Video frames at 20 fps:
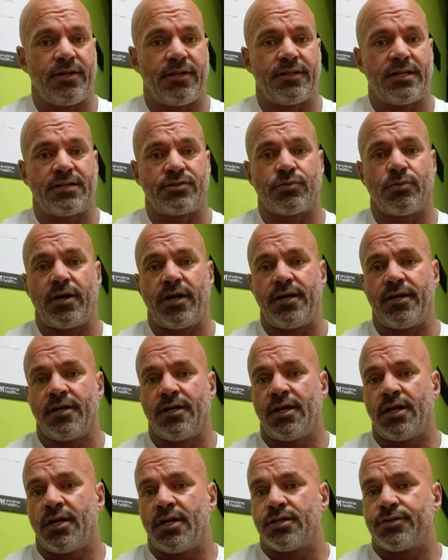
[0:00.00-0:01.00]
And that's why
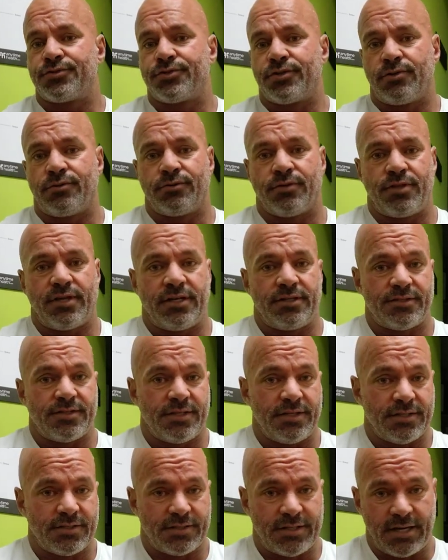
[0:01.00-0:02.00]
certain things,
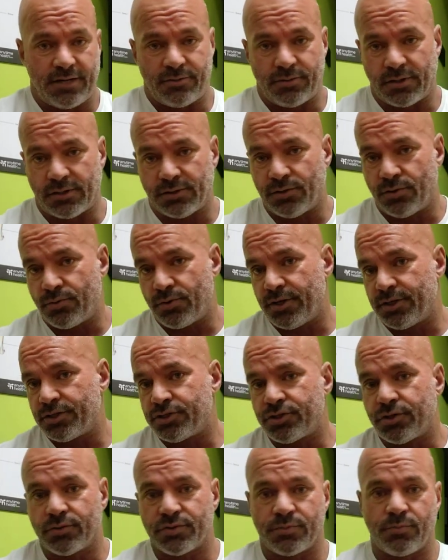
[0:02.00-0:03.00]
the eccentric loading
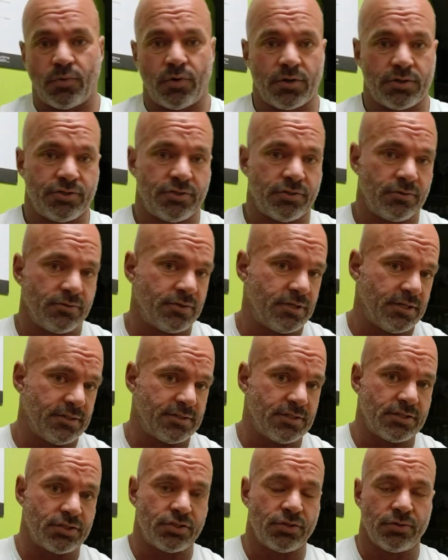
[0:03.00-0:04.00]
shows more, certain things
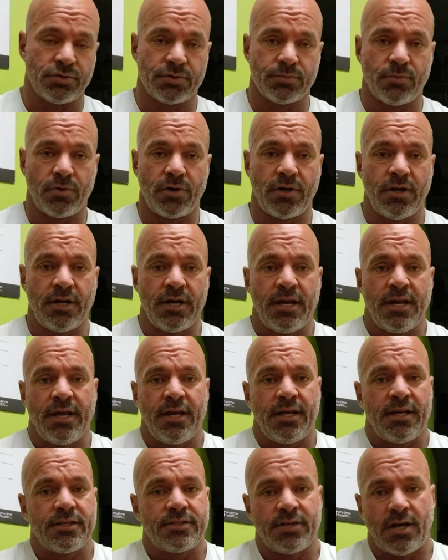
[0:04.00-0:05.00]
this shows more.
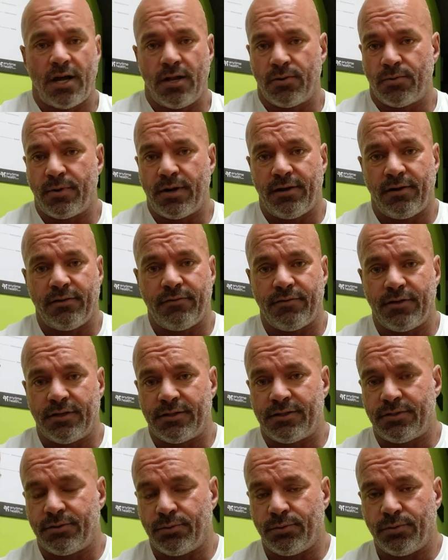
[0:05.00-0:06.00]
It's all irrelevant
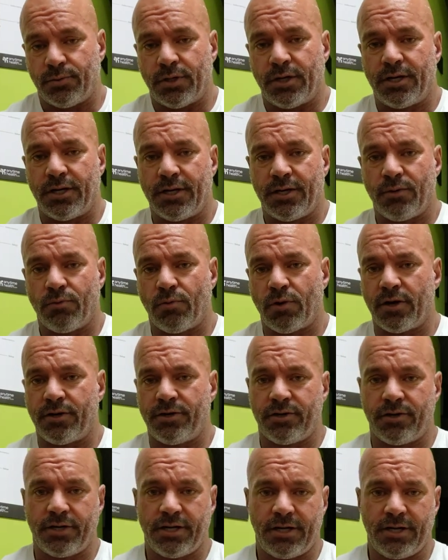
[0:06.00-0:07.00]
to where
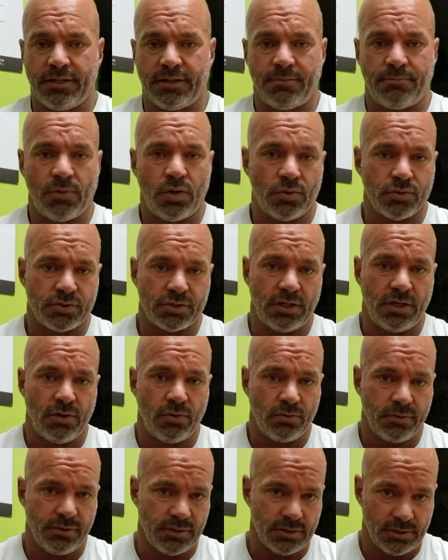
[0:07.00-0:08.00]
you're getting the most
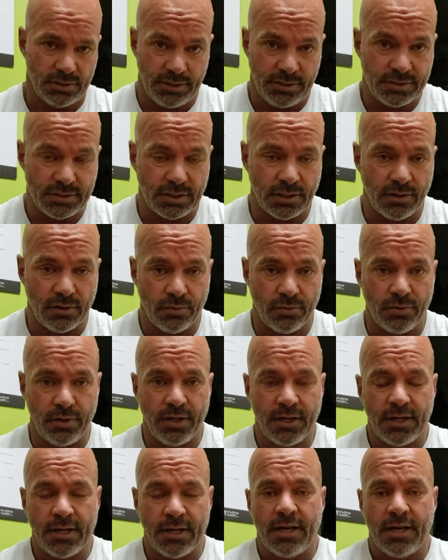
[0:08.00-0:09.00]
load and the least load,
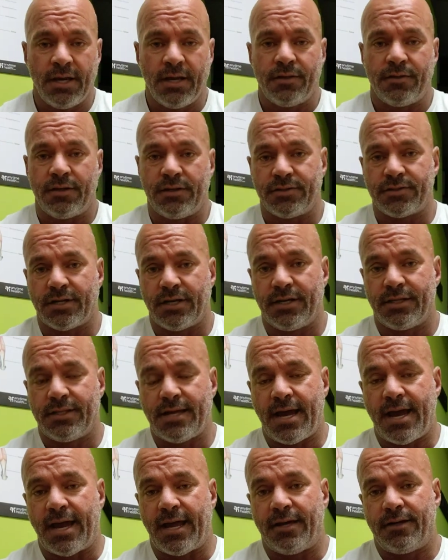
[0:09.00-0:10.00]
things like
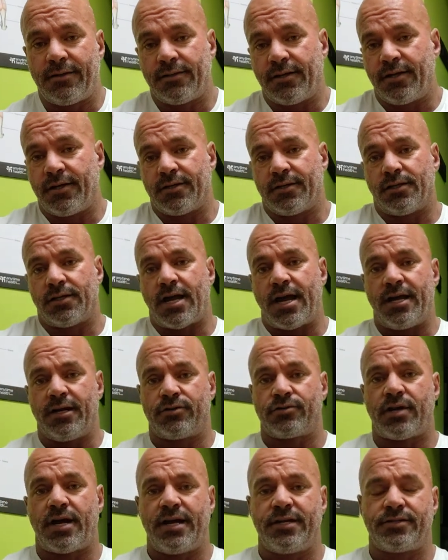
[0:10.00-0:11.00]
that. Like the lying
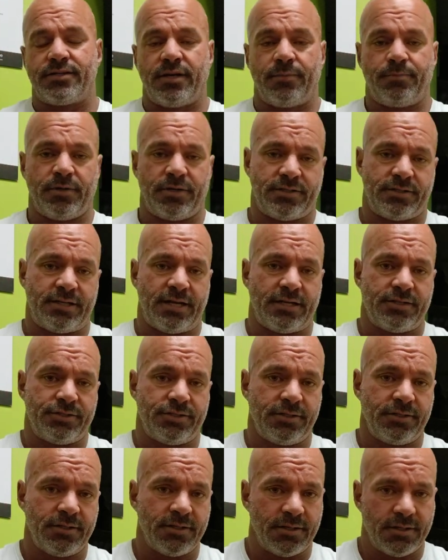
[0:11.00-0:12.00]
tricep
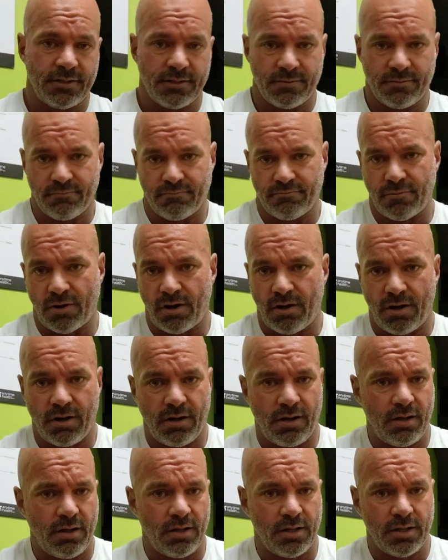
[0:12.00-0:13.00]
extension,
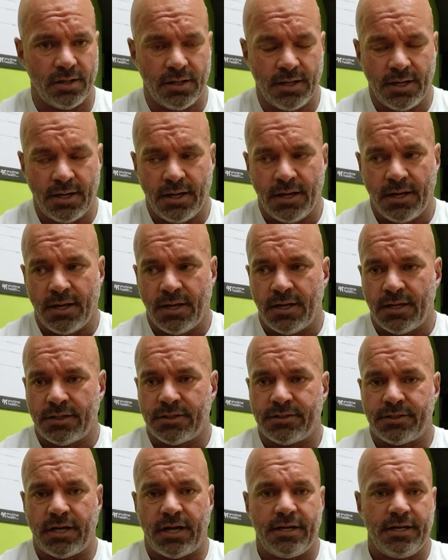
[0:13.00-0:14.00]
all
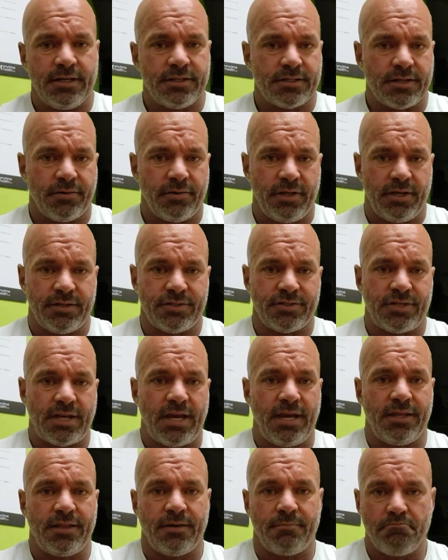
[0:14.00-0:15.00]
studies and everything
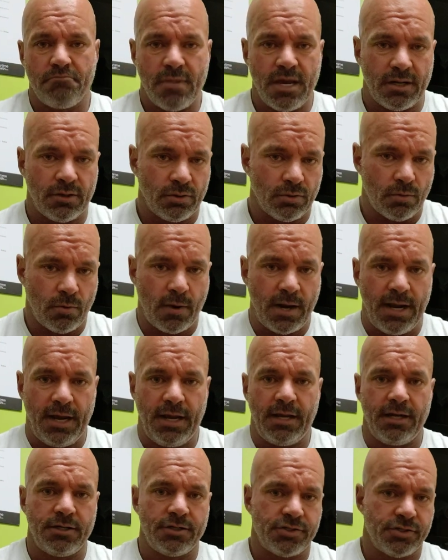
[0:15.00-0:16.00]
say the middle
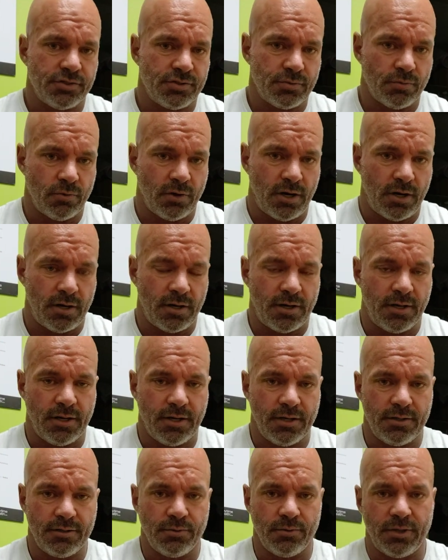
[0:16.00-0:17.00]
range is where
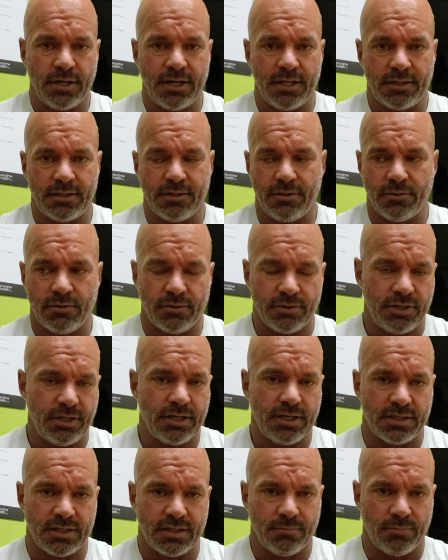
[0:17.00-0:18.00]
you hit, you
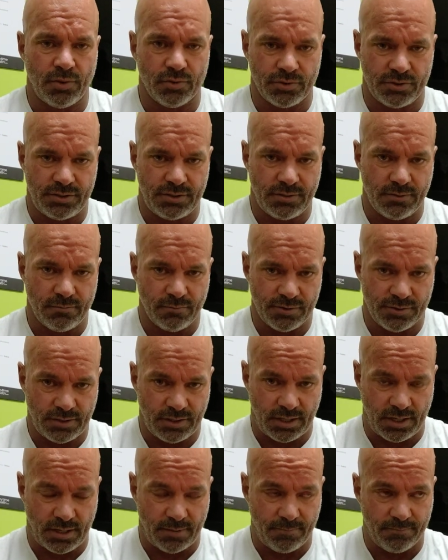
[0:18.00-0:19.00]
get the most
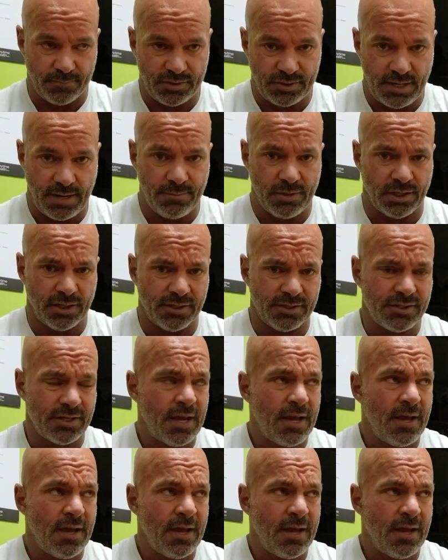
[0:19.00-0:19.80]
stimulus.